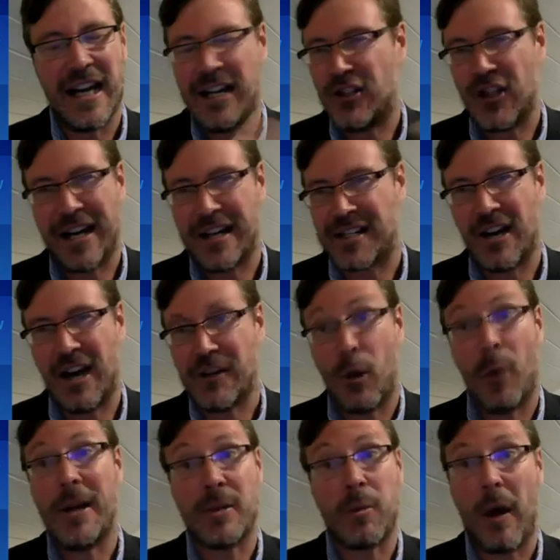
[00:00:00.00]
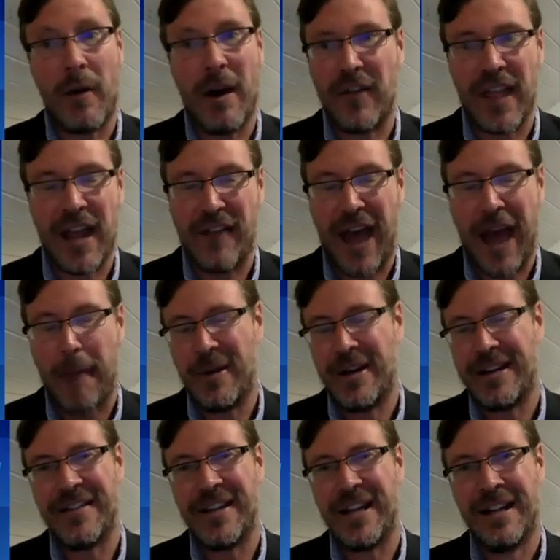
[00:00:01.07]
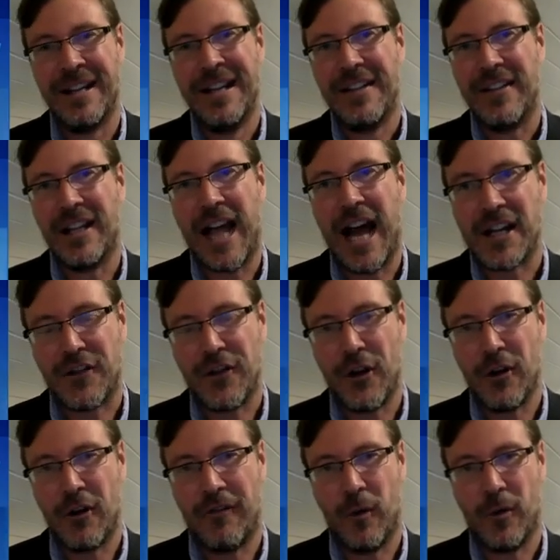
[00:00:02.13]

in genocides almost wherever they've happened in the last 30 or